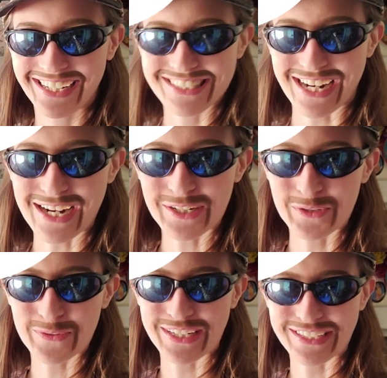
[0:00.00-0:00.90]
Tiger
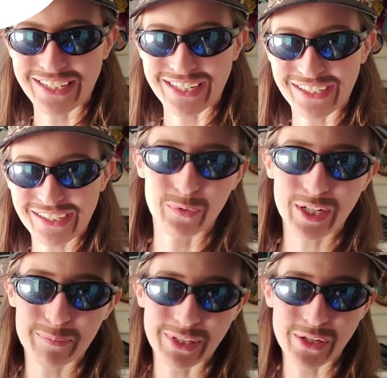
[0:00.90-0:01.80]
Queen here. We're
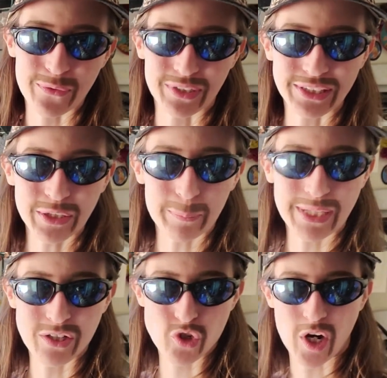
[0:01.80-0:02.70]
going to be doing a little
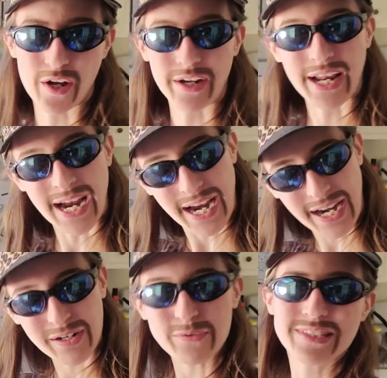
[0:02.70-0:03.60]
bit of drawing
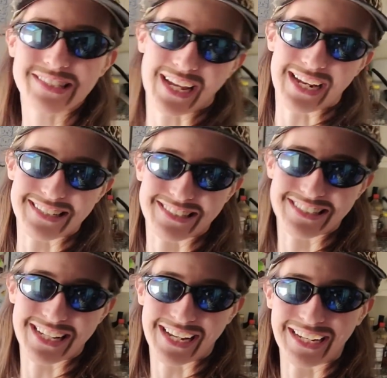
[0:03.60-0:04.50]
outside
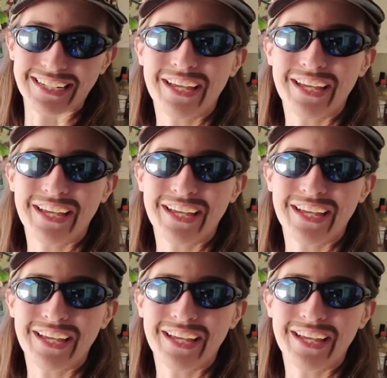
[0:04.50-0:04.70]
today.